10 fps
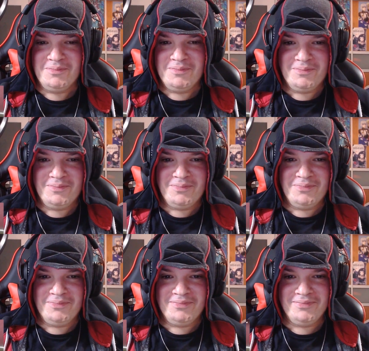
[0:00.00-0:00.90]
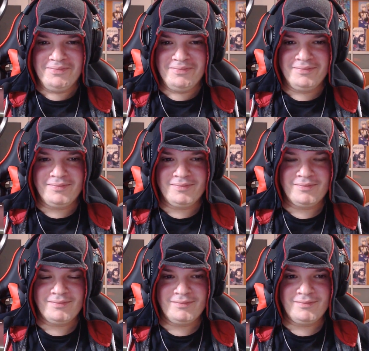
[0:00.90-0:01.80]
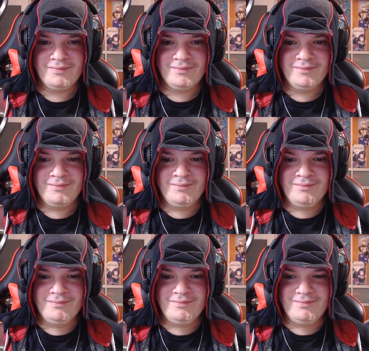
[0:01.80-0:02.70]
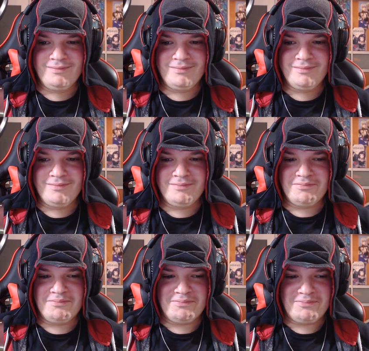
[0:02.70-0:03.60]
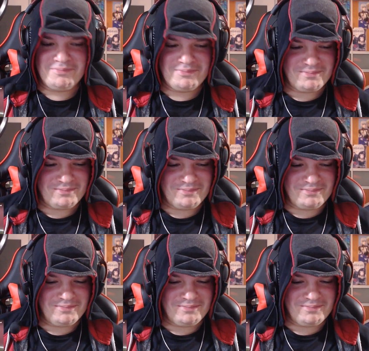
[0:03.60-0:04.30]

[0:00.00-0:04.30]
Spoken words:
(silence)